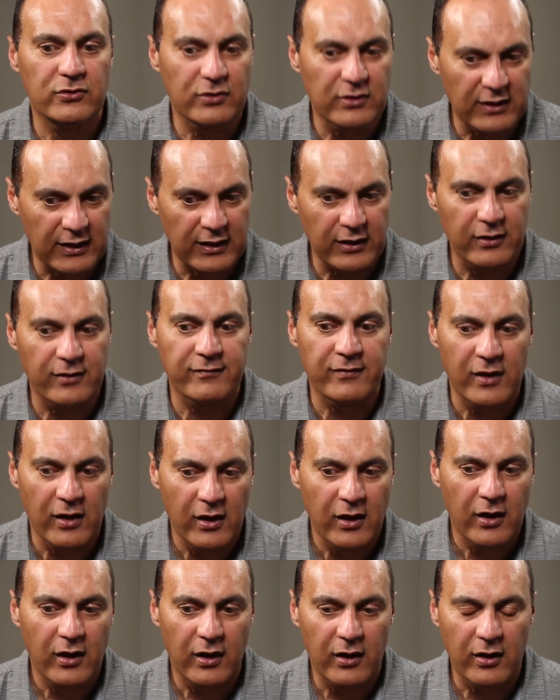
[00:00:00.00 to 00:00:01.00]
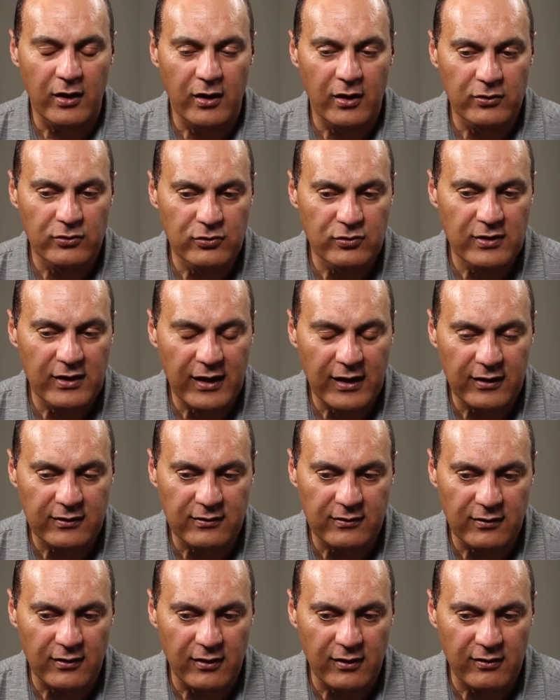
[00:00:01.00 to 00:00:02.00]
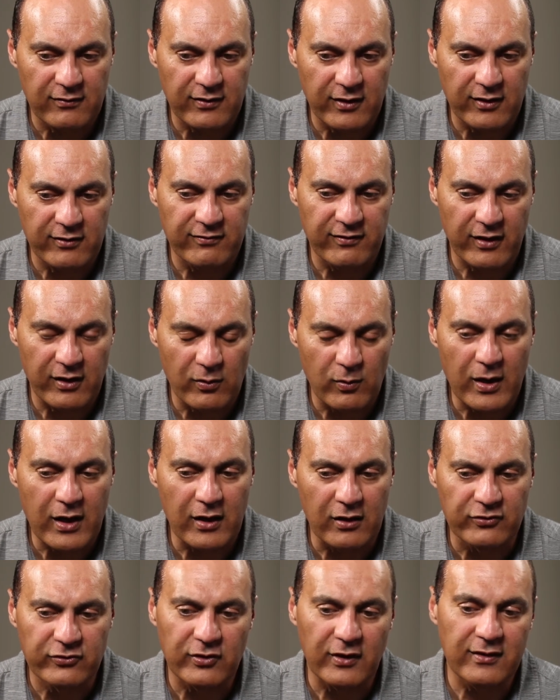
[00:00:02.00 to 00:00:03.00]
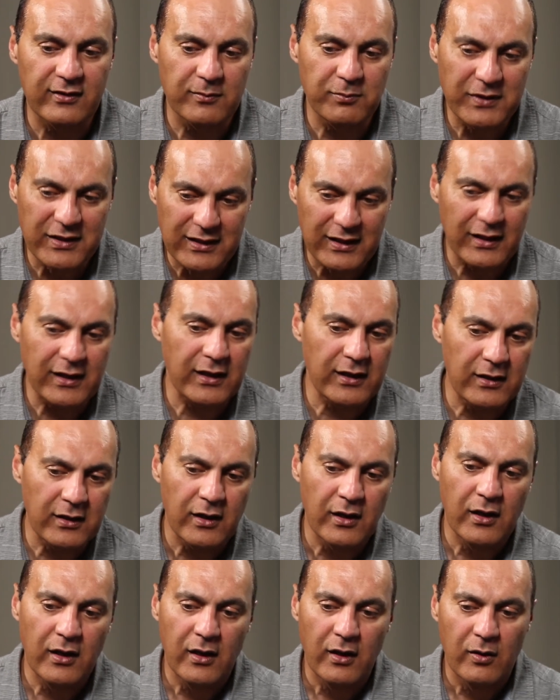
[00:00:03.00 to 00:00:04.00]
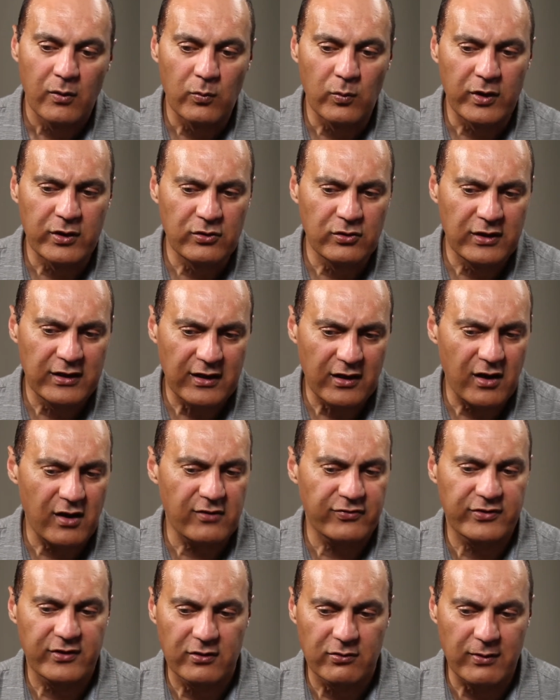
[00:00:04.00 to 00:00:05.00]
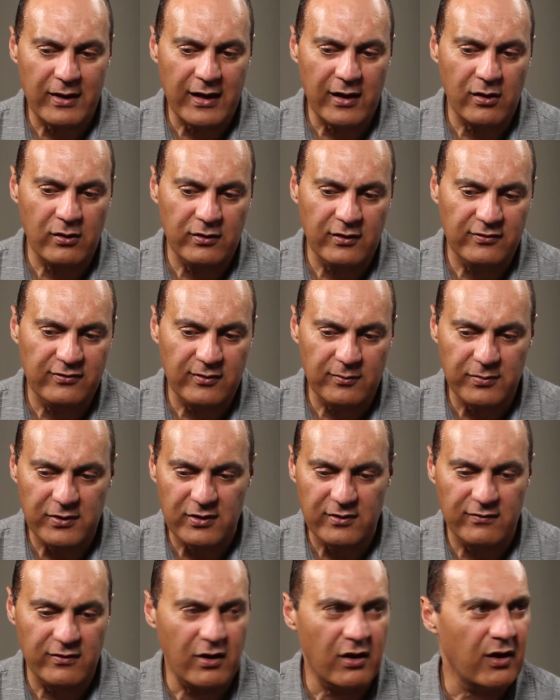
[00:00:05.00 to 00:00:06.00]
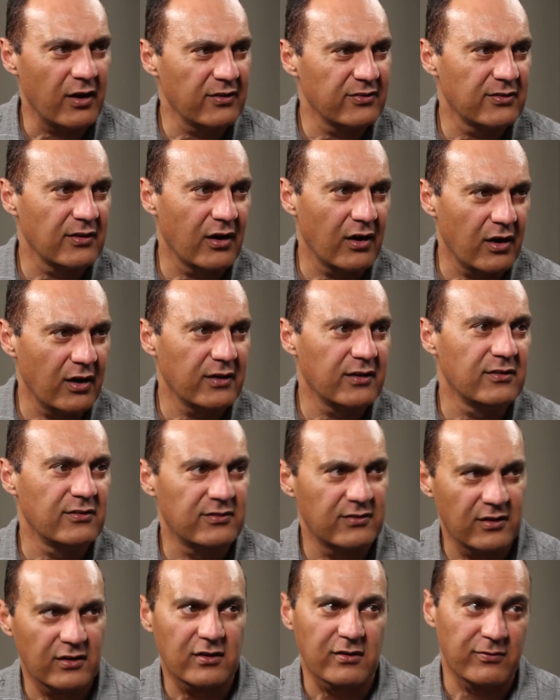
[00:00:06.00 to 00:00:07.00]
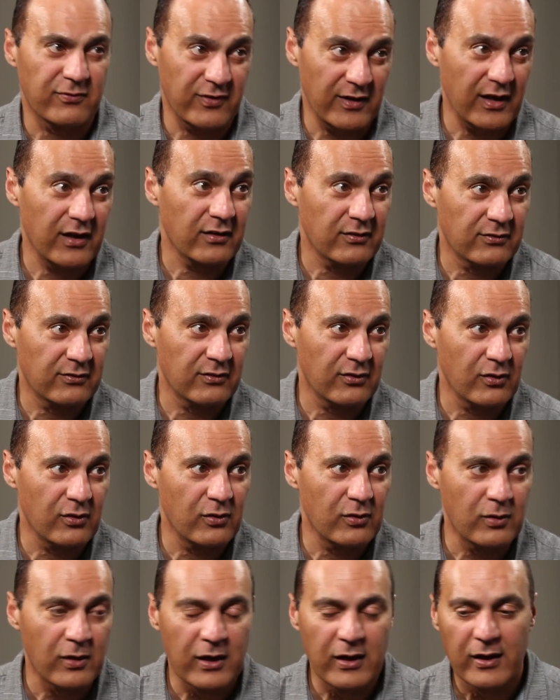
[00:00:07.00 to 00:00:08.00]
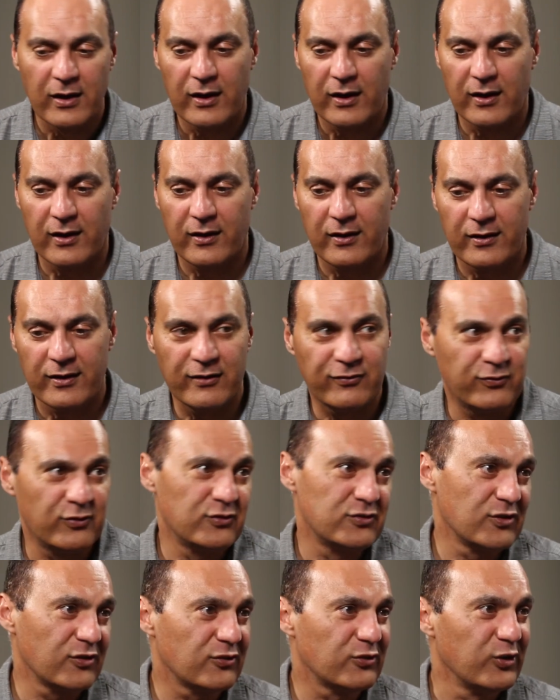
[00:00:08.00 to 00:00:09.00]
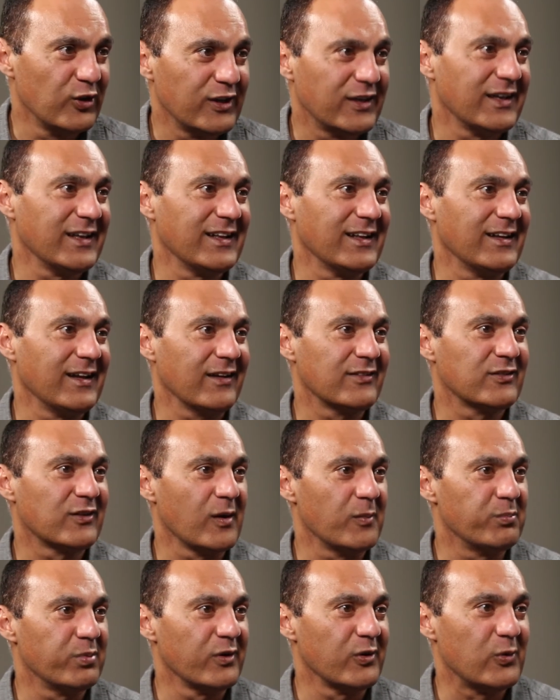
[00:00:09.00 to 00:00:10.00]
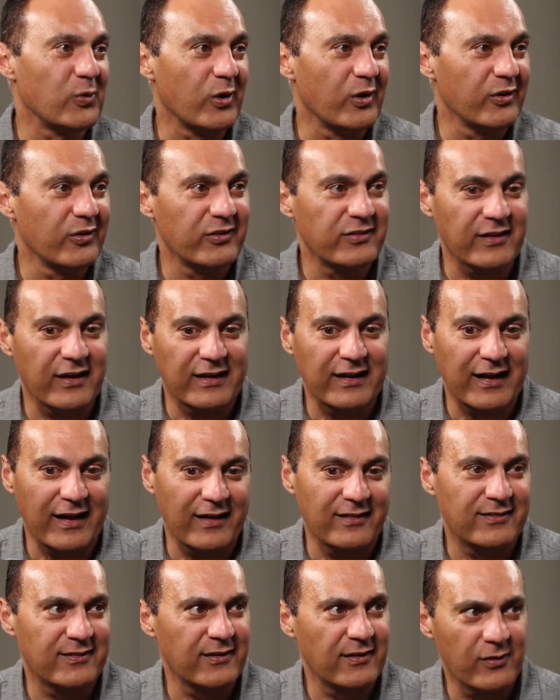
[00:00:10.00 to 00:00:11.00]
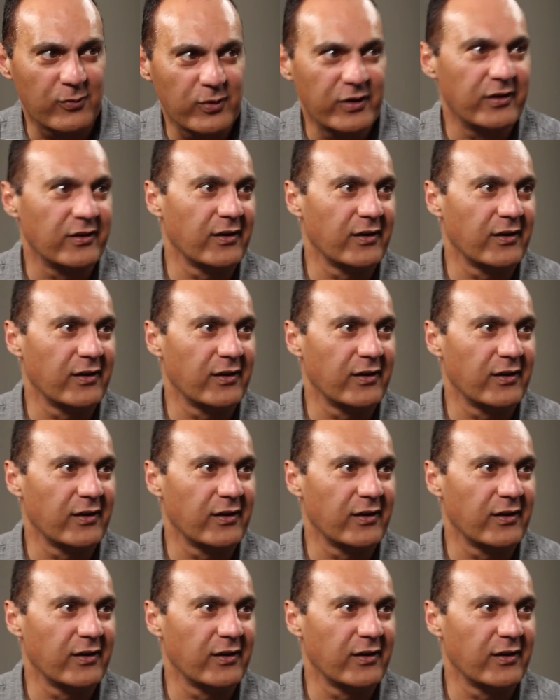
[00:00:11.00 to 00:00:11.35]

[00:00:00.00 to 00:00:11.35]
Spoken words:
to kind of do that very, very well. So at the beginning, when you get off the ground, it's a bit of a hockey stick effect. So if you're just looking at the next couple of quarters, I can't say we're